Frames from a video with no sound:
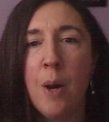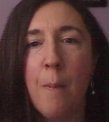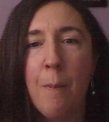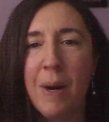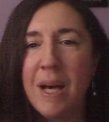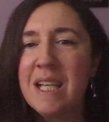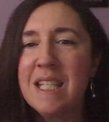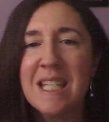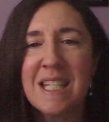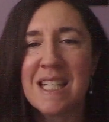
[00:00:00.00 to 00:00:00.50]

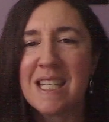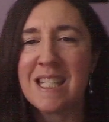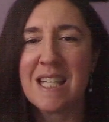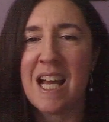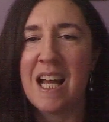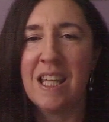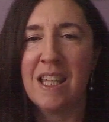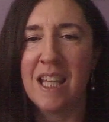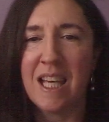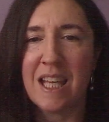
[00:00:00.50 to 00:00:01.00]
Pisces is
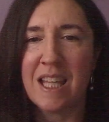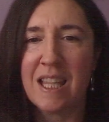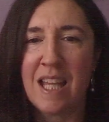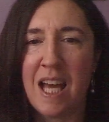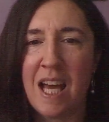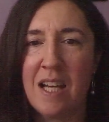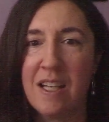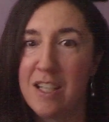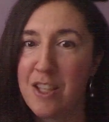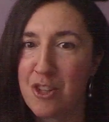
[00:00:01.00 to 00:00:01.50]
not like
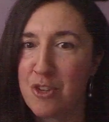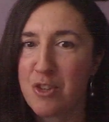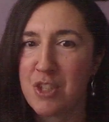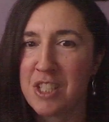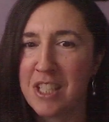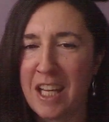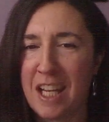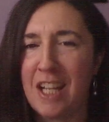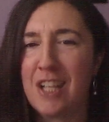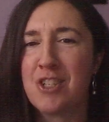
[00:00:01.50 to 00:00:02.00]
that. Neither is
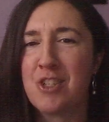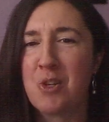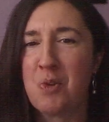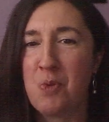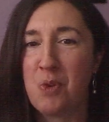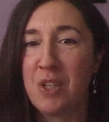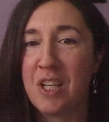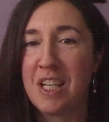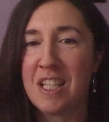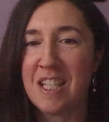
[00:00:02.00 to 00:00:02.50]
Cancer.
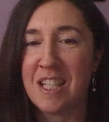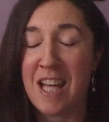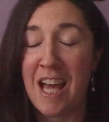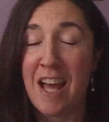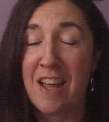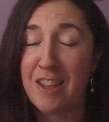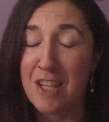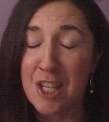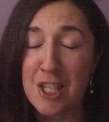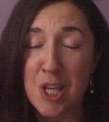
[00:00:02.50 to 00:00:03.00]
We'll get to
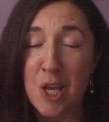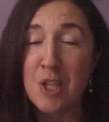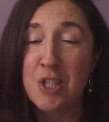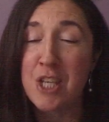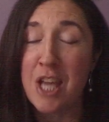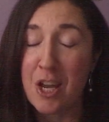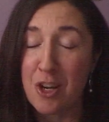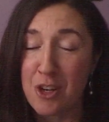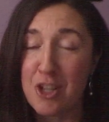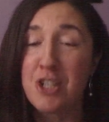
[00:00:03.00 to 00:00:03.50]
that. These
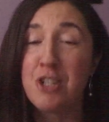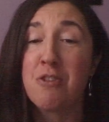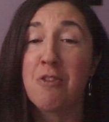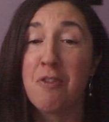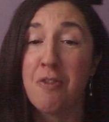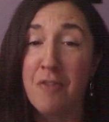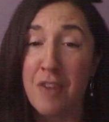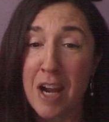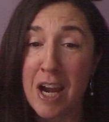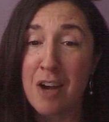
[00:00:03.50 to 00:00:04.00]
energies are
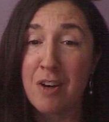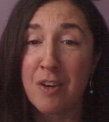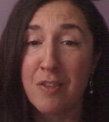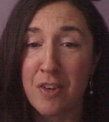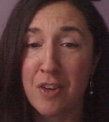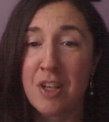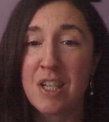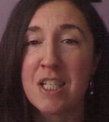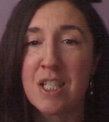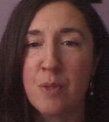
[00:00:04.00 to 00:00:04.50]
very,
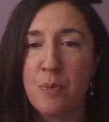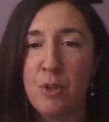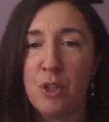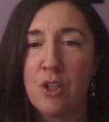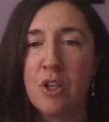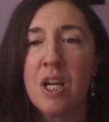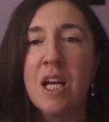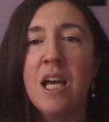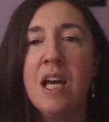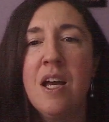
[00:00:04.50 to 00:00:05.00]
very
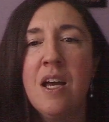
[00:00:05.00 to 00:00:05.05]
similar.